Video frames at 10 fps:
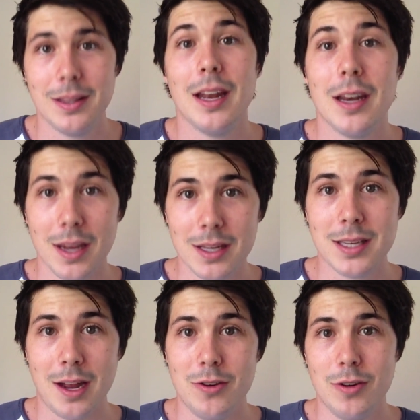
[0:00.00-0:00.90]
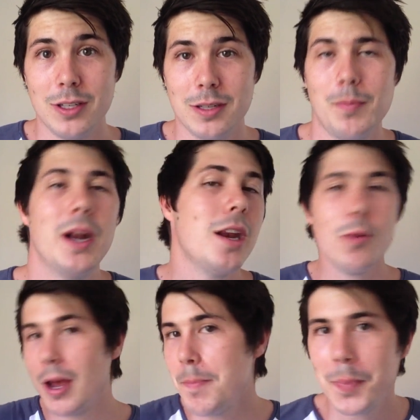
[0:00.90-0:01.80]
then it is hundreds. But
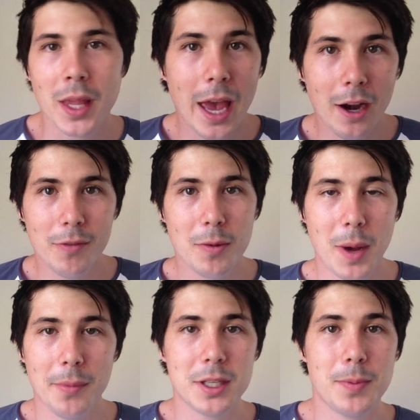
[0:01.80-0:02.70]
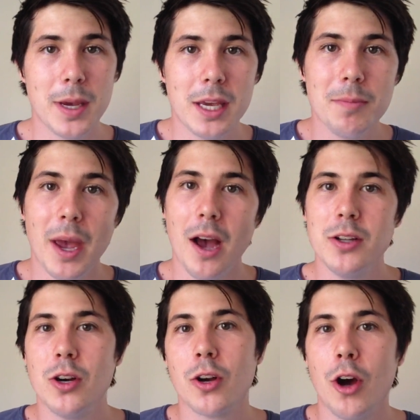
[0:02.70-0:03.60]
anyway, head over to
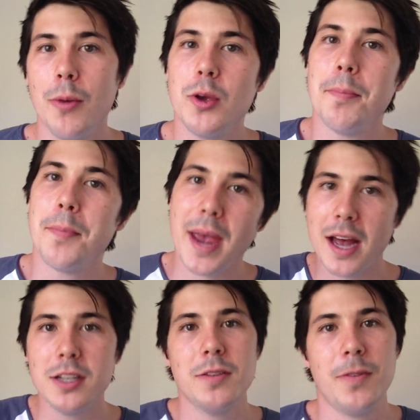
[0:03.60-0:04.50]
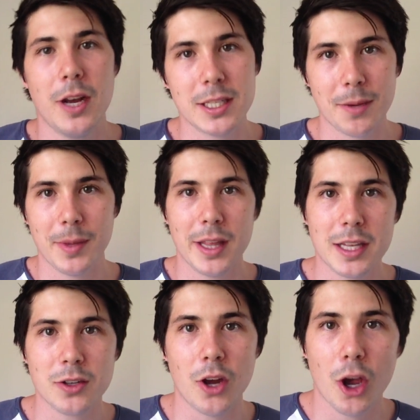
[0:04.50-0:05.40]
publicspeakingpower.com. You're bound to find something
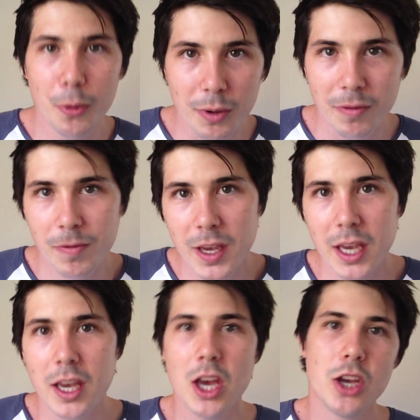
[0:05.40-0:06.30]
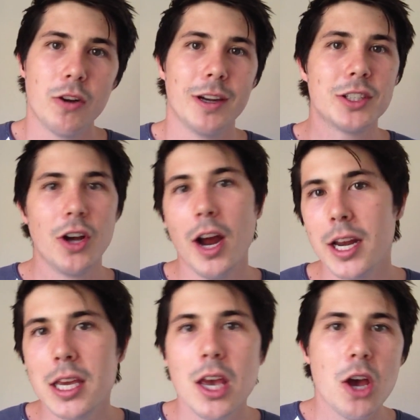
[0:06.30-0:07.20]
that's going to help your fear, your
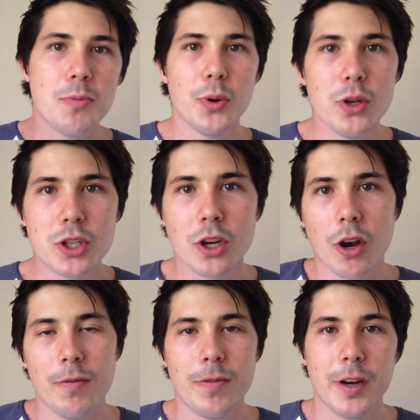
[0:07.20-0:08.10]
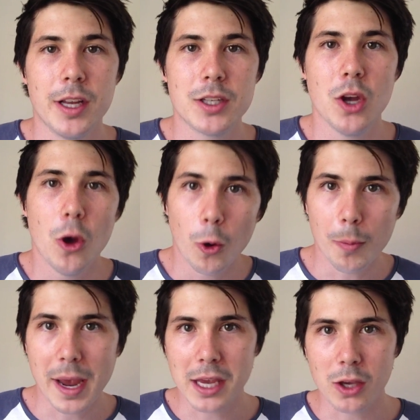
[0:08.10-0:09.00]
anxiety, boost your confidence, or
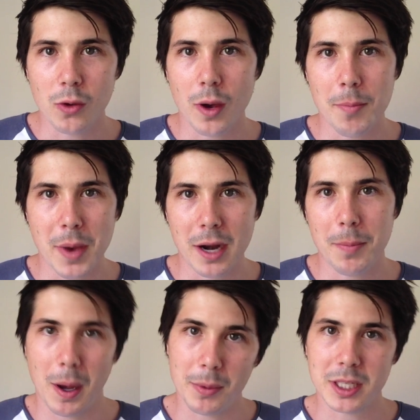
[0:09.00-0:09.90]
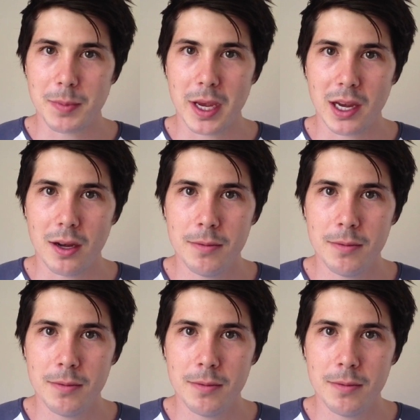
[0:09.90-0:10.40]
make you a better public speaker.